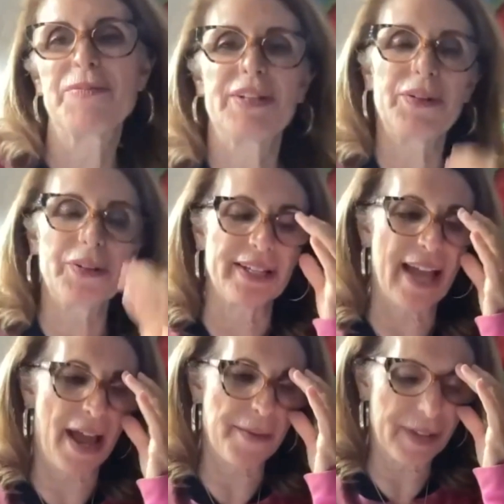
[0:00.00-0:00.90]
absolutely.
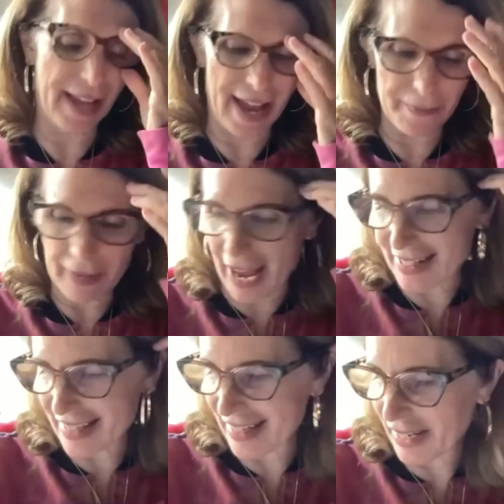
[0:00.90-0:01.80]
Yeah, I'm
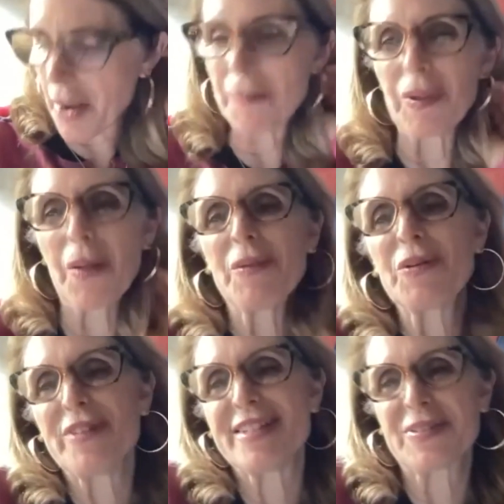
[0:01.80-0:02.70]
cast in a couple of
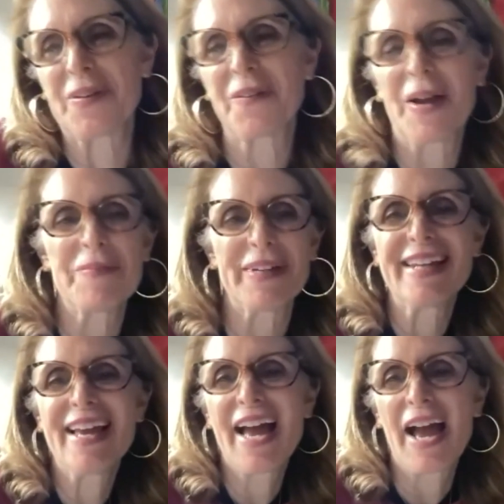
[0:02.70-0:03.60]
movies. So I
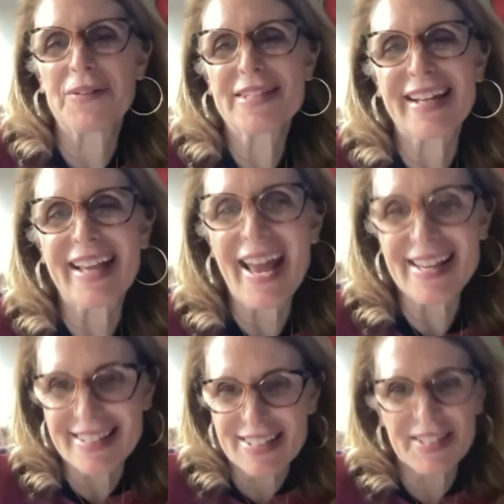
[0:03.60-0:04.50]
was in a
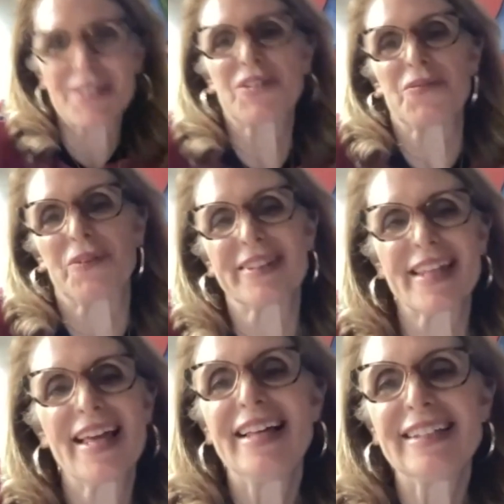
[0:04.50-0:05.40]
casting session with
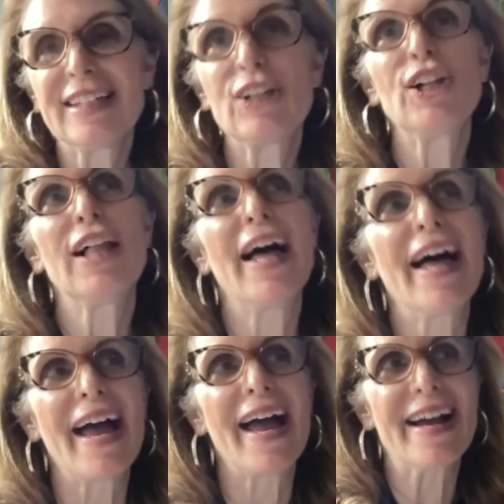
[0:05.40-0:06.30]
little
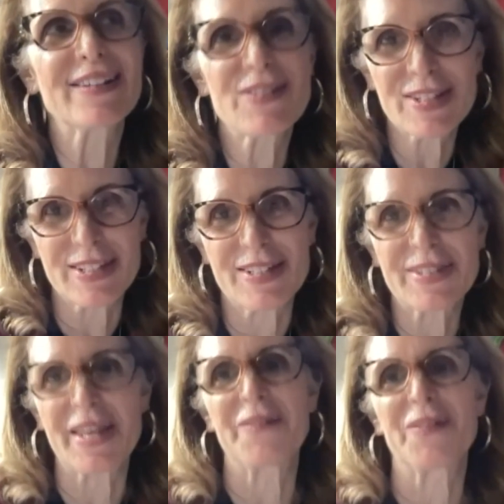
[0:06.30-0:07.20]

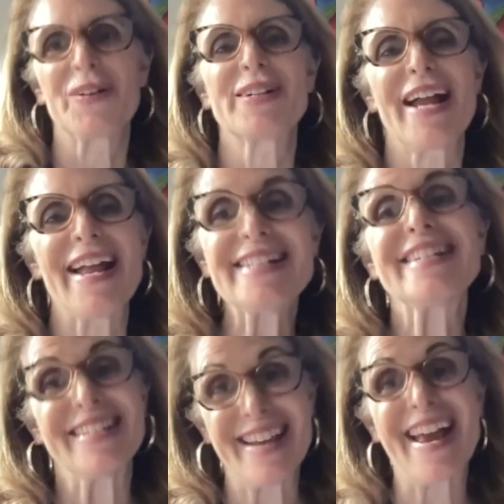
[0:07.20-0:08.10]
actresses that were
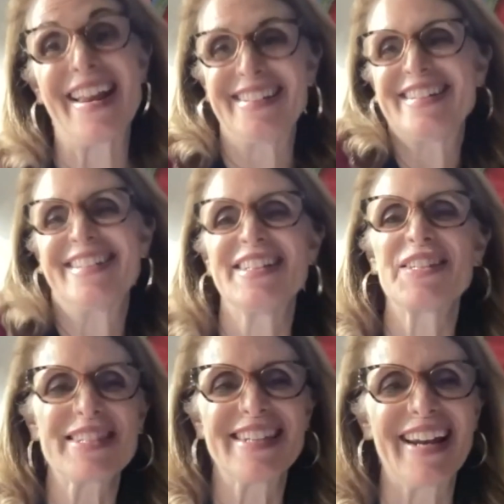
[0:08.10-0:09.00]
8 to 10
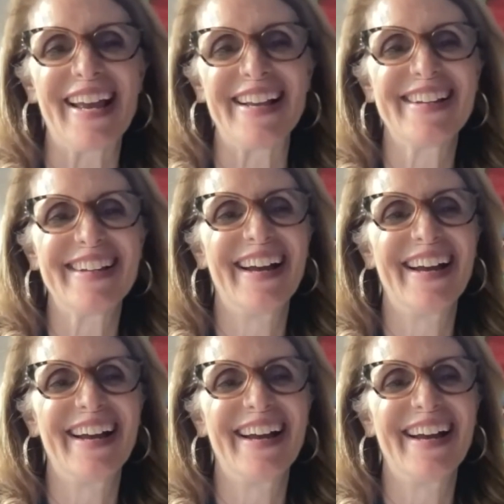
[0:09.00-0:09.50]
today.